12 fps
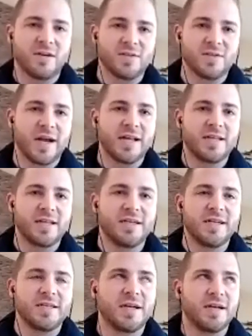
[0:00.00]
right? It's
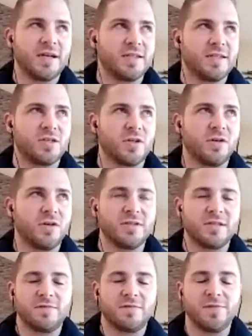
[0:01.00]
a chosen
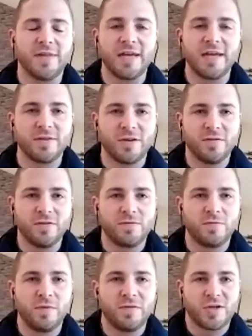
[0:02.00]
flavor. We've
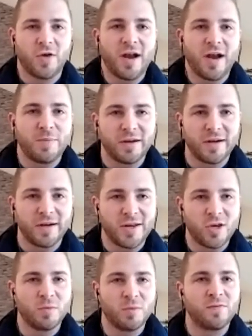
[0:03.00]
shown up here in
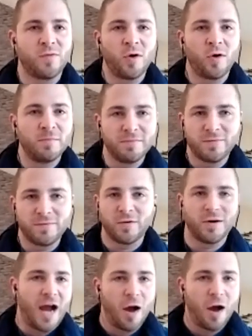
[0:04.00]
human form for
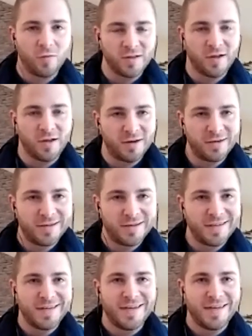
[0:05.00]
however long,
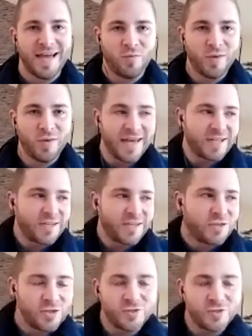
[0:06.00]
and we get to
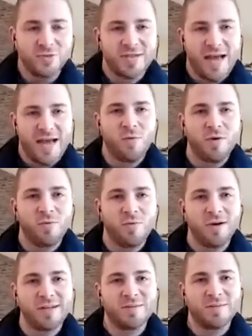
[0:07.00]
choose how we want
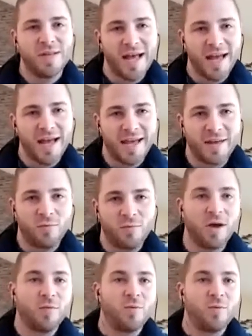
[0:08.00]
to play and what we
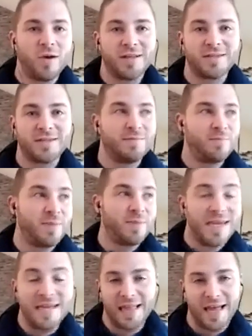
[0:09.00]
want it to be
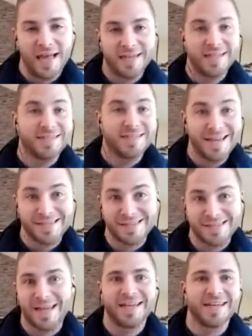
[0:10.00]
like and taste
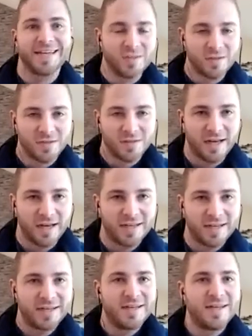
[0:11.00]
like and look like.
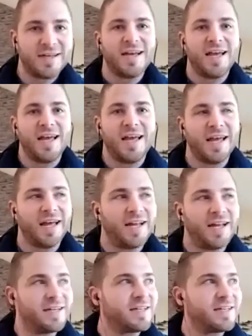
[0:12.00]
And